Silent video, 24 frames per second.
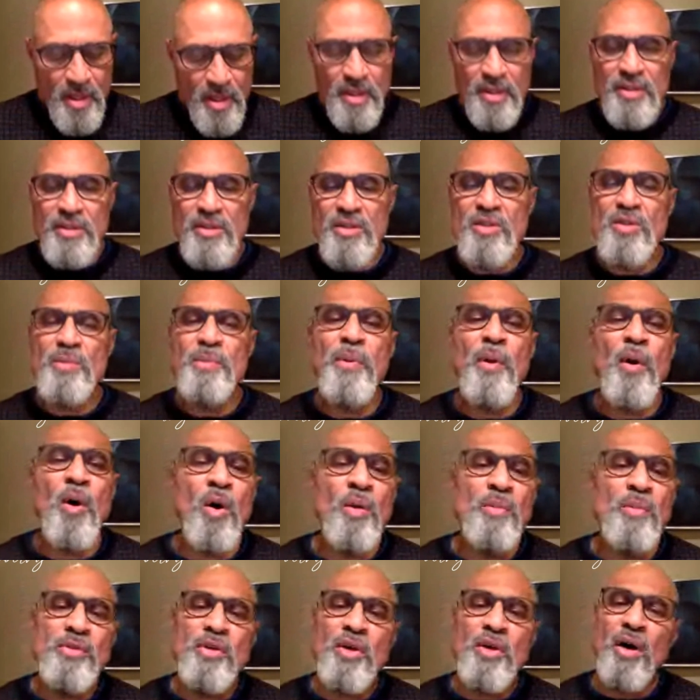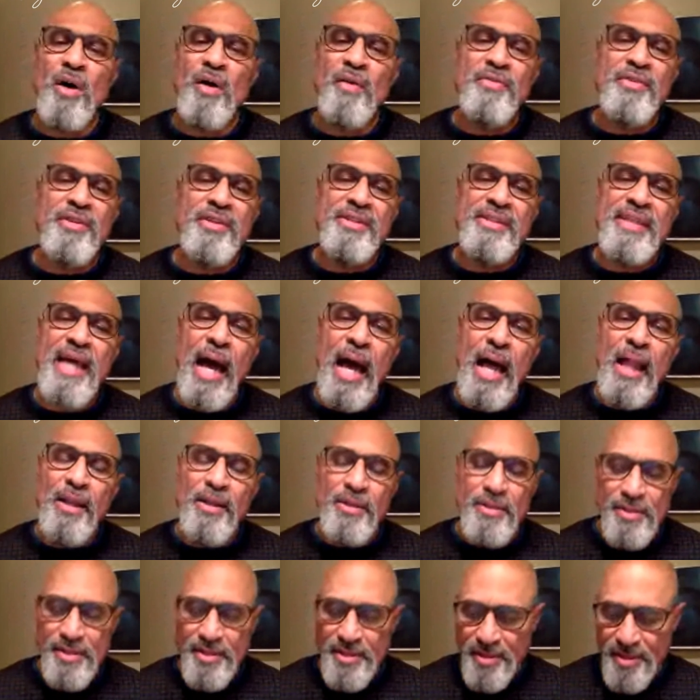This is a poem called The
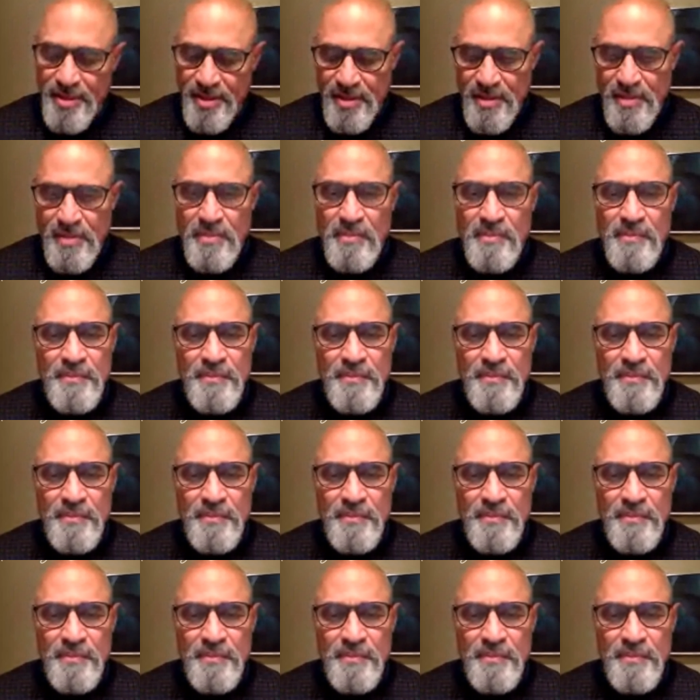Dollars.